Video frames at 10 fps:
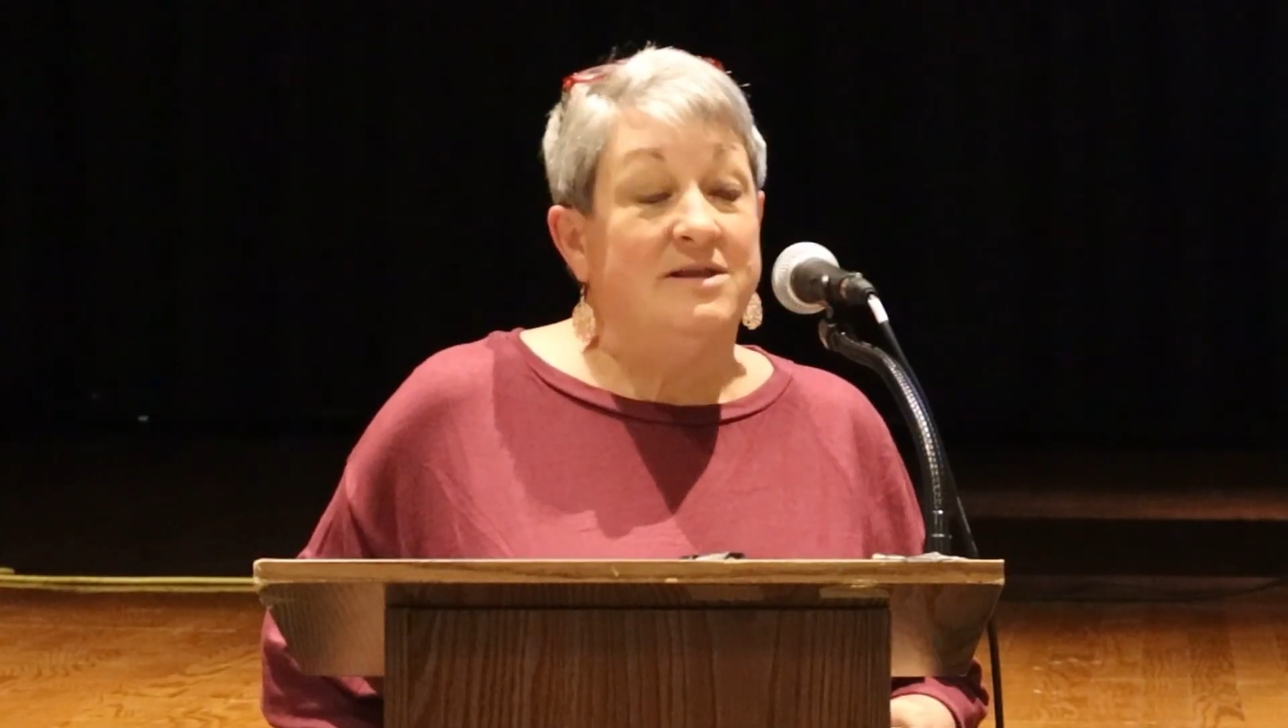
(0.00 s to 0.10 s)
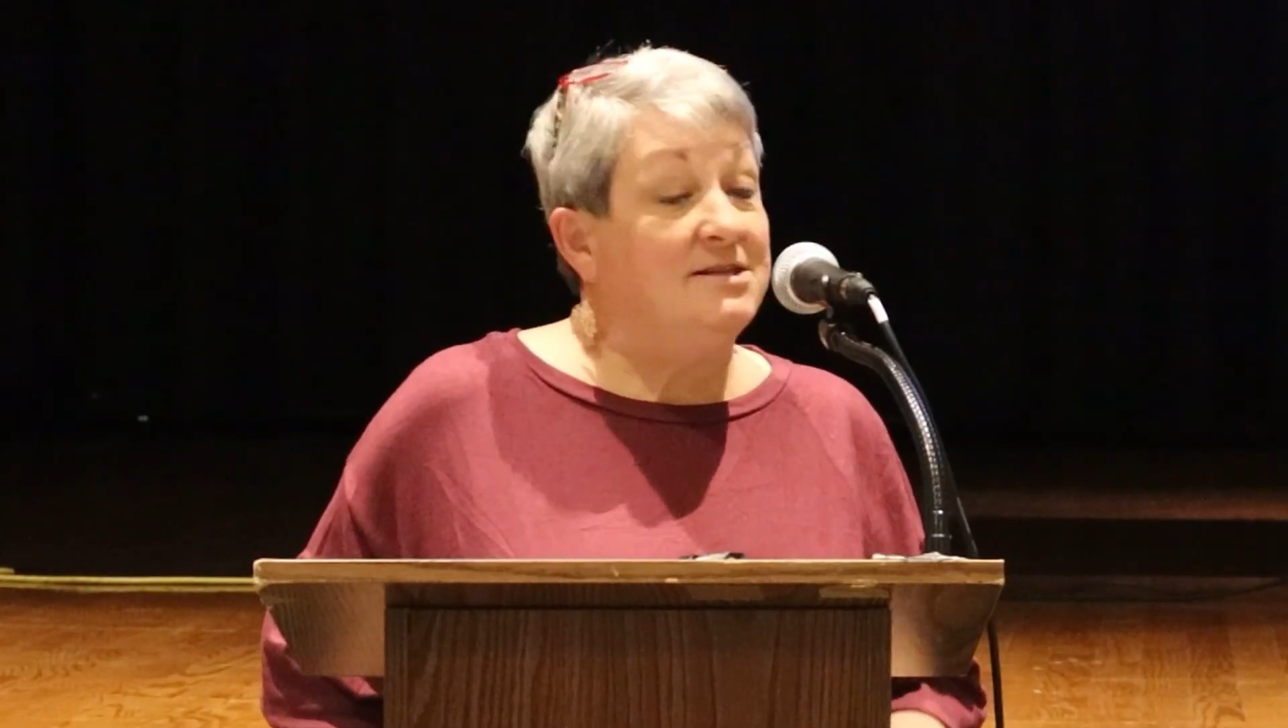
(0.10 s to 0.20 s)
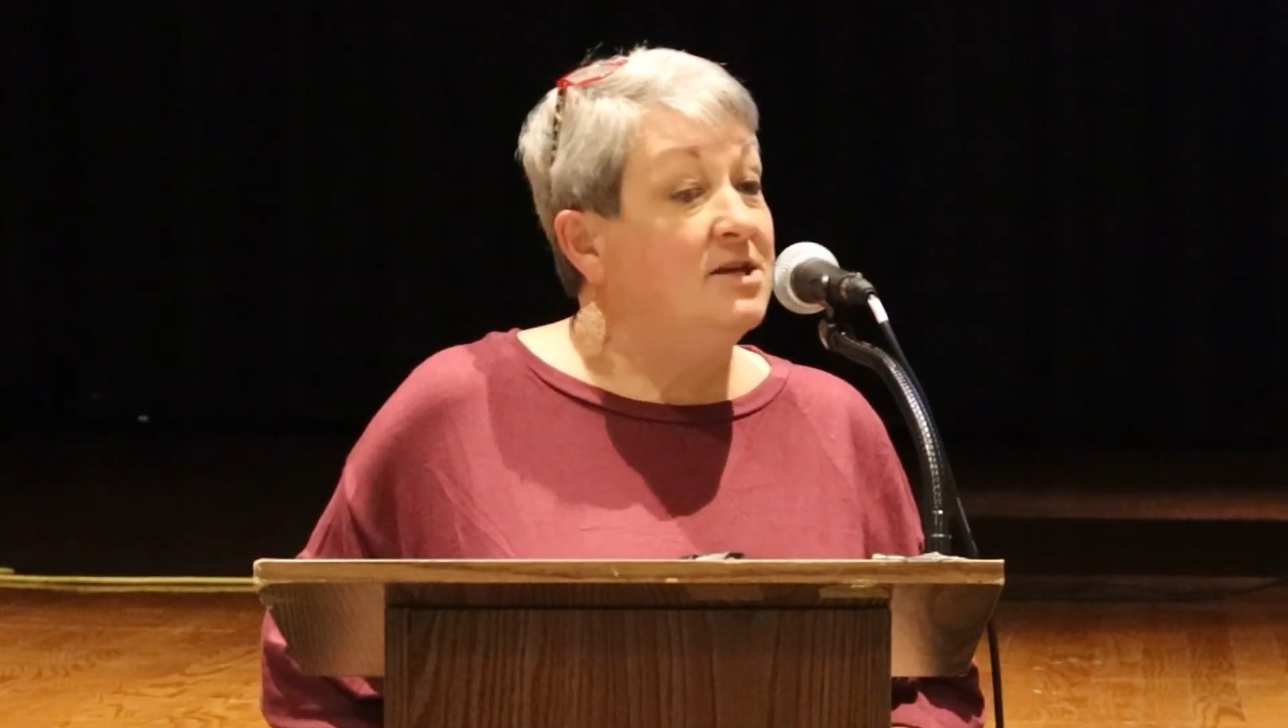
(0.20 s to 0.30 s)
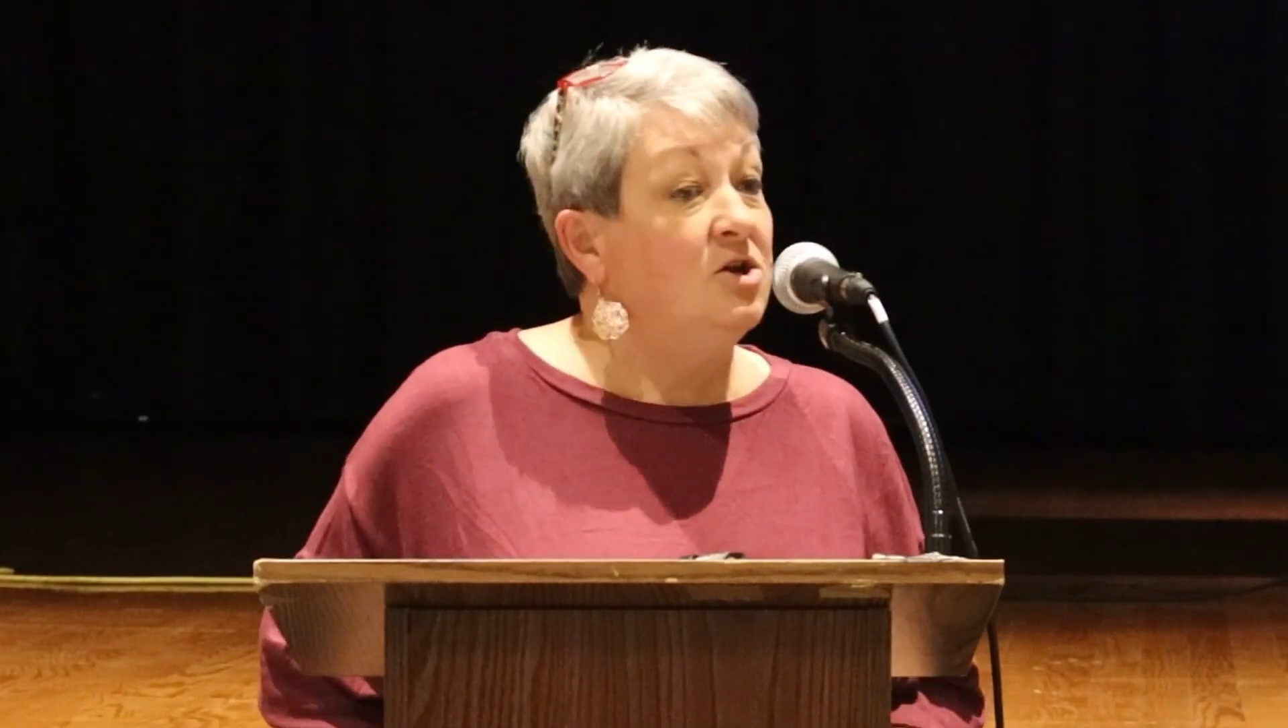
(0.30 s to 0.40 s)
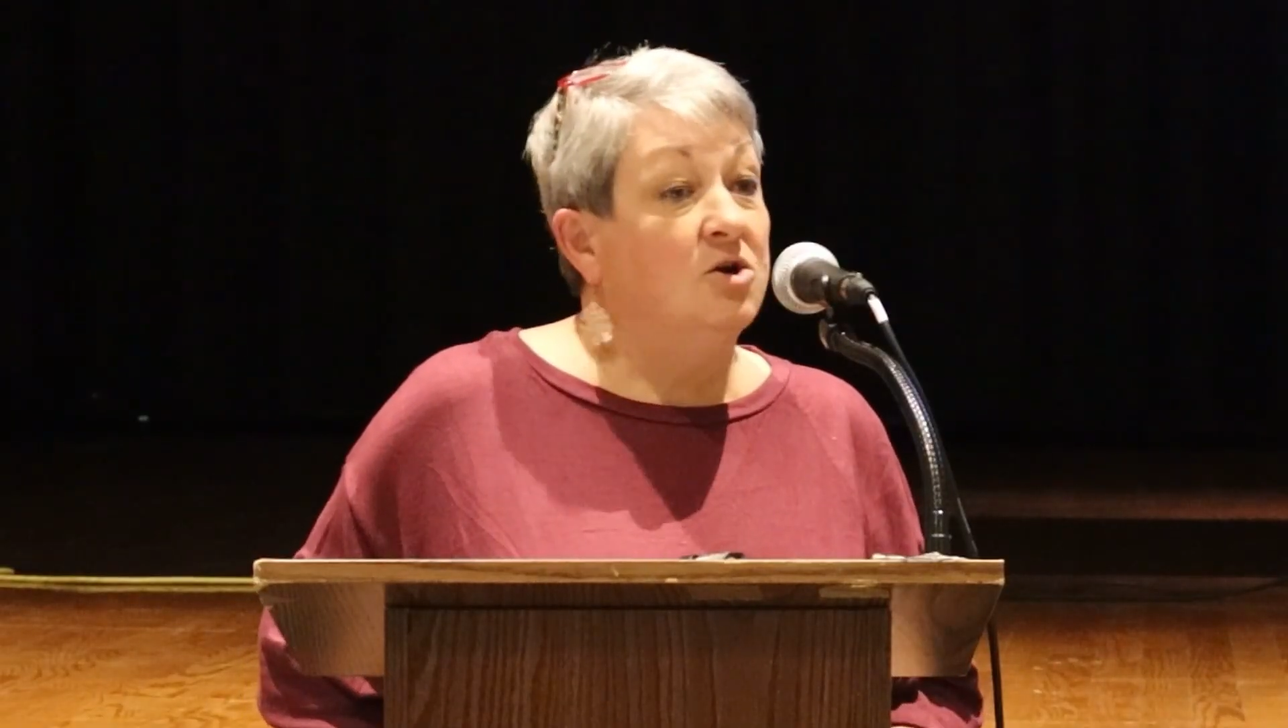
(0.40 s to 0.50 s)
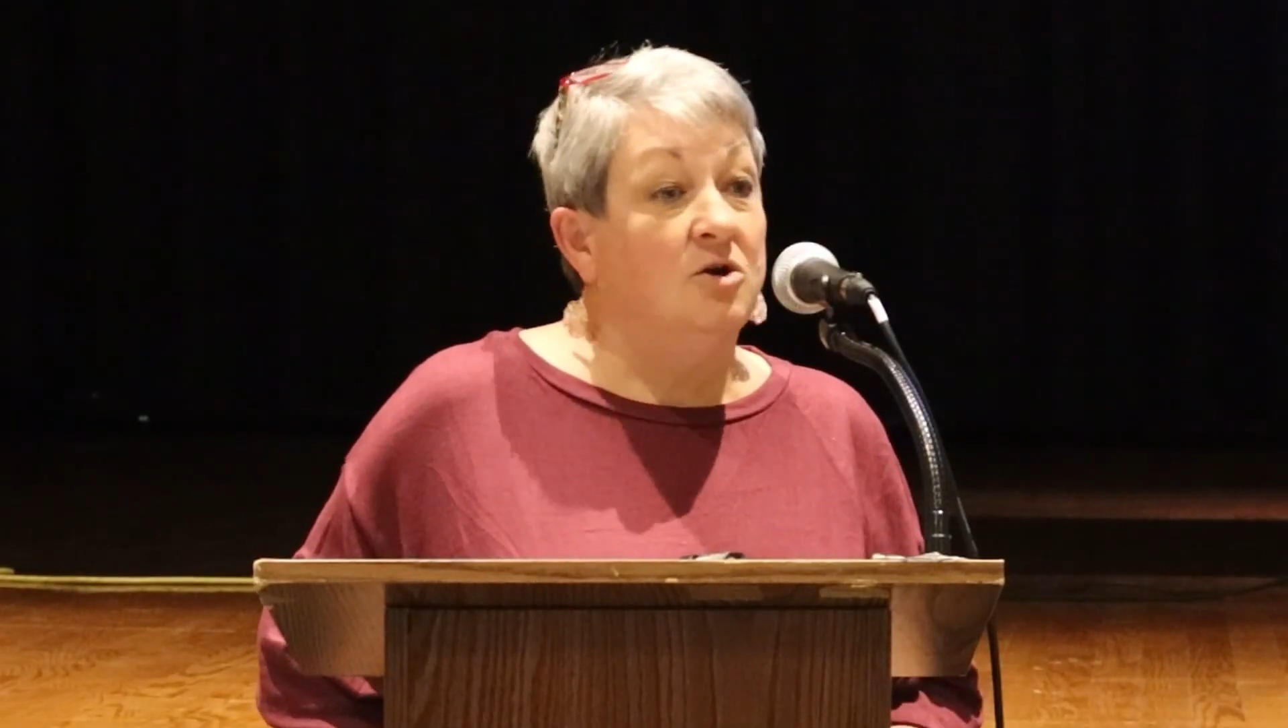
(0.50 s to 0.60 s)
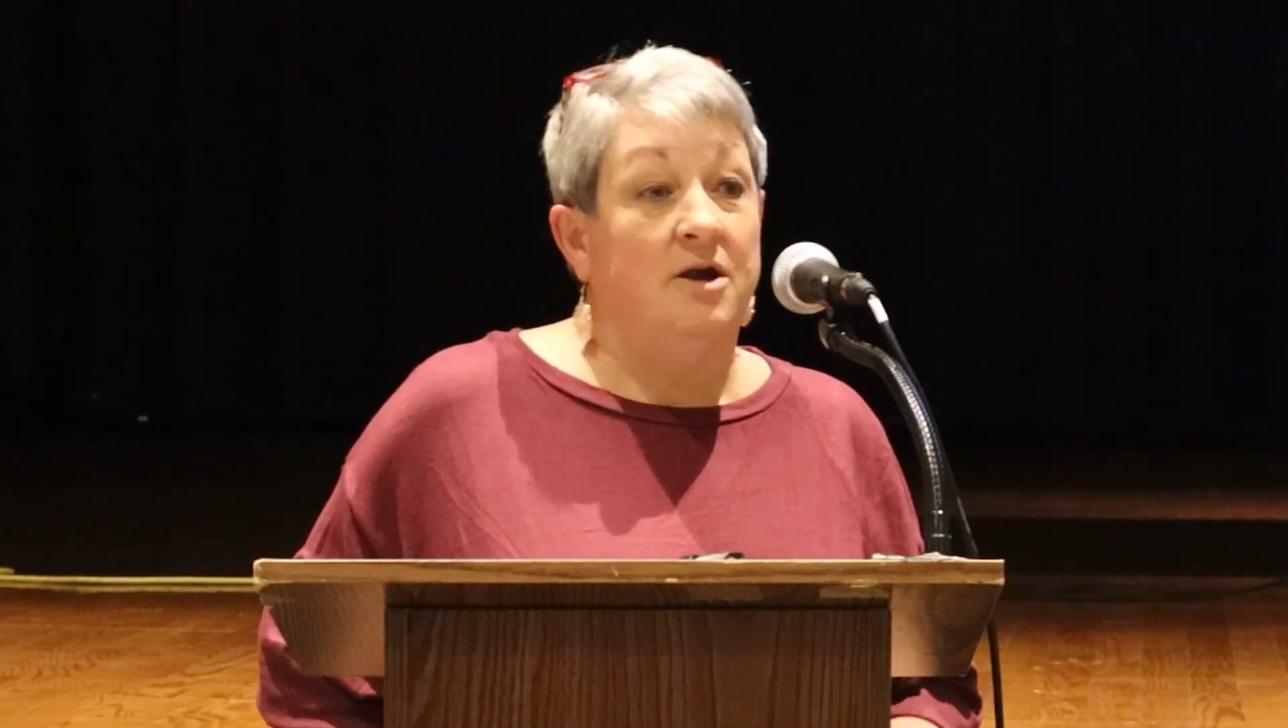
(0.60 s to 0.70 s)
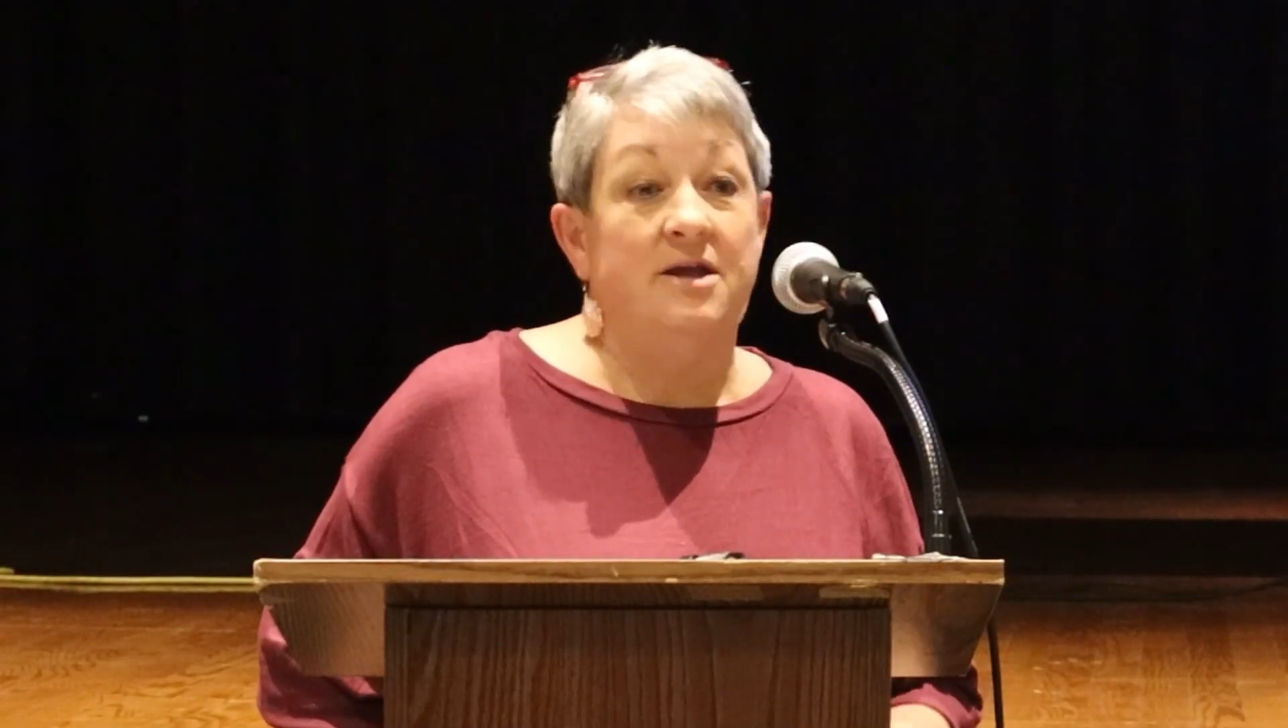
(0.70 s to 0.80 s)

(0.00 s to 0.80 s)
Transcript: it's here.